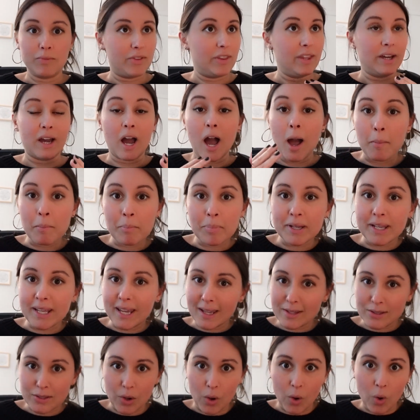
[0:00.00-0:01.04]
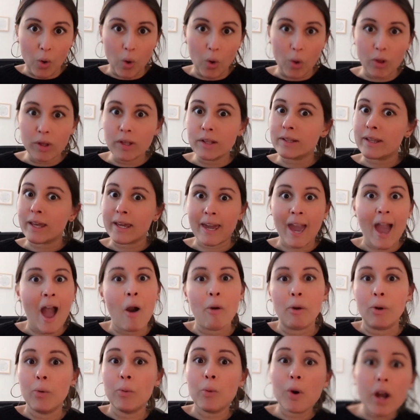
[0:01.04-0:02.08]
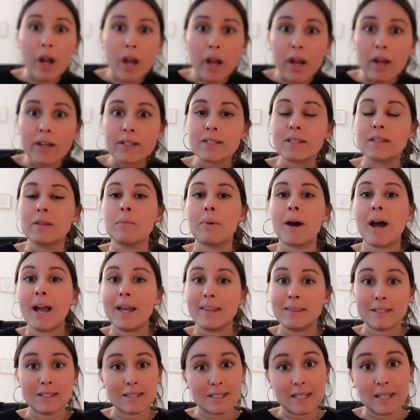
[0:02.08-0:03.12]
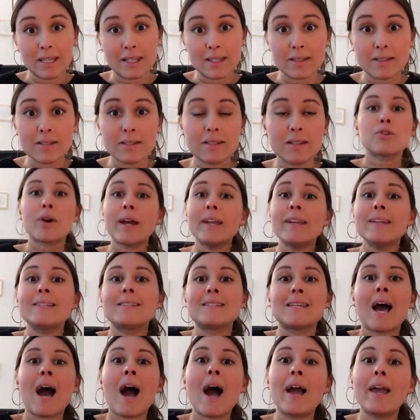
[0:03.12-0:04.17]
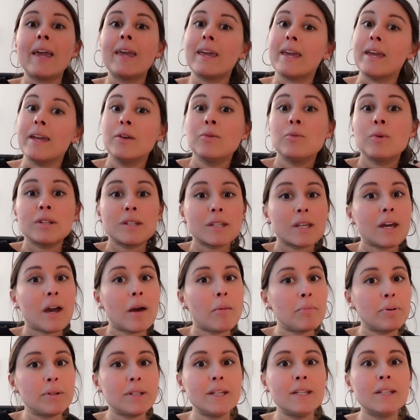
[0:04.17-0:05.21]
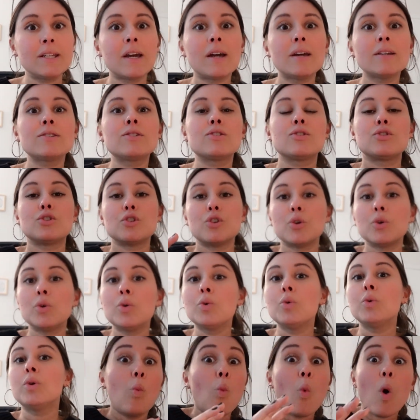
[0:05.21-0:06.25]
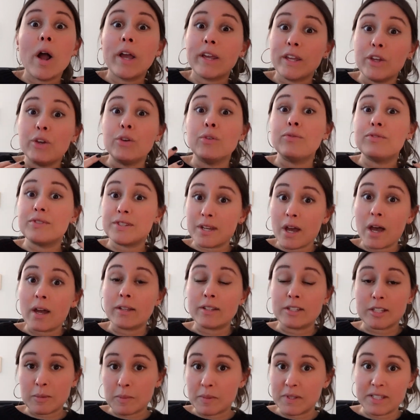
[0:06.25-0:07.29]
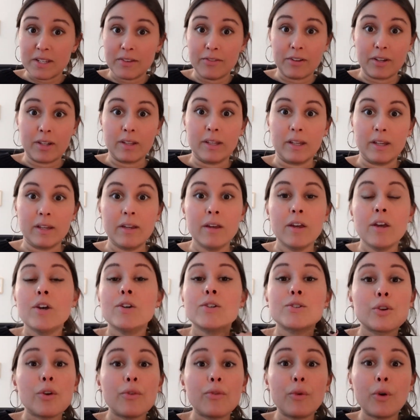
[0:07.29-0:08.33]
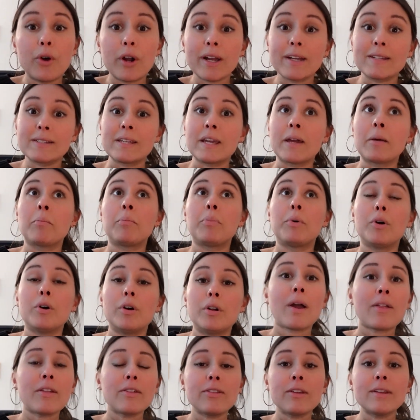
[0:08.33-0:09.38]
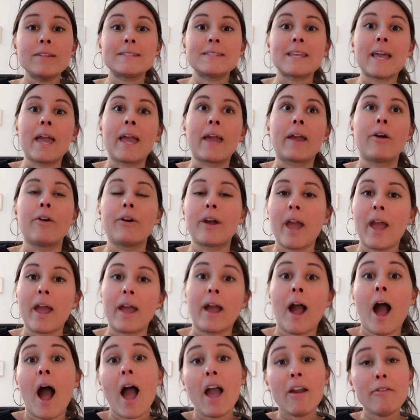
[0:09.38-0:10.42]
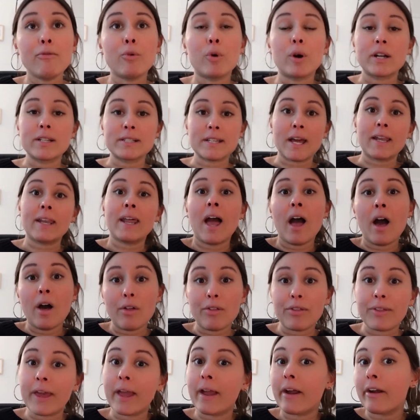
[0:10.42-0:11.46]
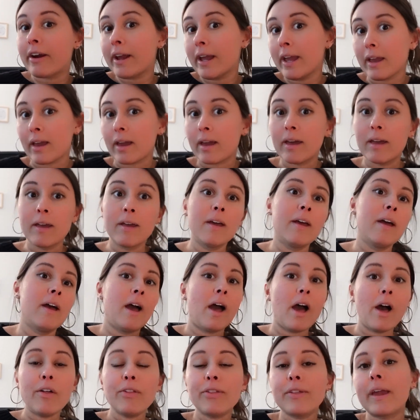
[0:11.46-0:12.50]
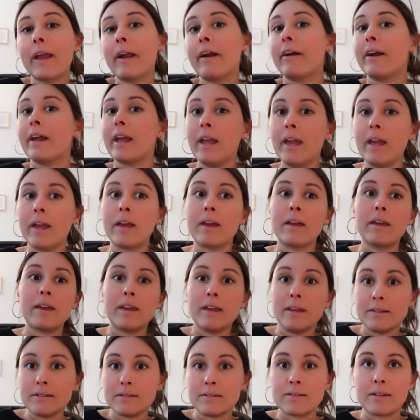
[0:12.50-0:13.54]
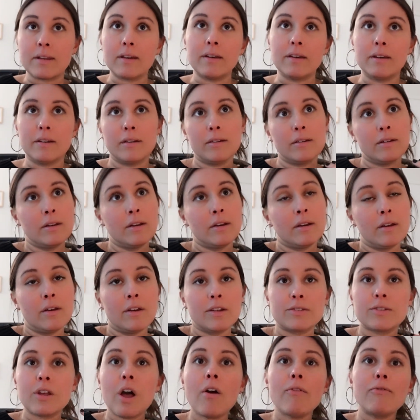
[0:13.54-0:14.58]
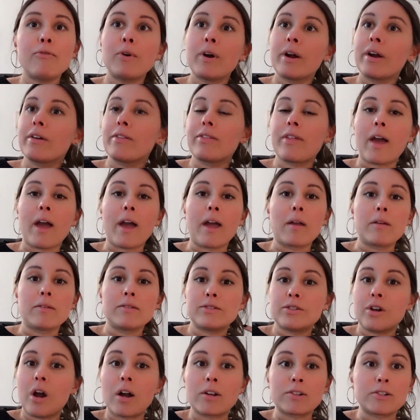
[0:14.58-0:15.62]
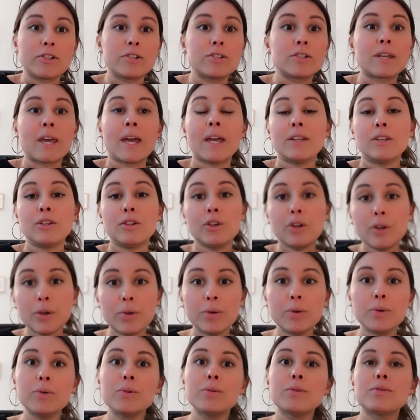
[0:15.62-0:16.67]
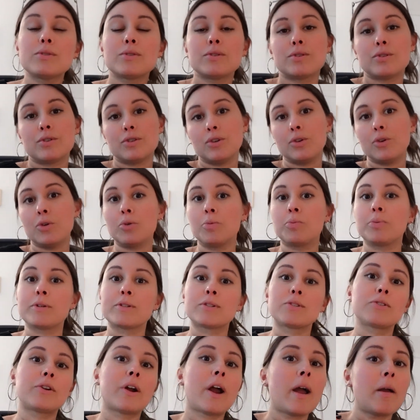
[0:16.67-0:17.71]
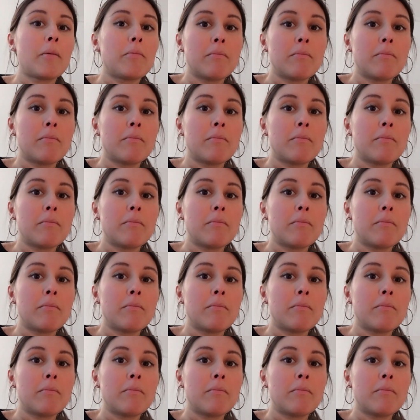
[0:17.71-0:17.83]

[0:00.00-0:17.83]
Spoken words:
the company as a whole and how it works and the behind the scenes. Try to tie in what the company does to what you've done specifically. So for example, rather than saying, okay, I've worked at Healthcare Inc. Healthcare Inc. is a software that doctors can use to prescribe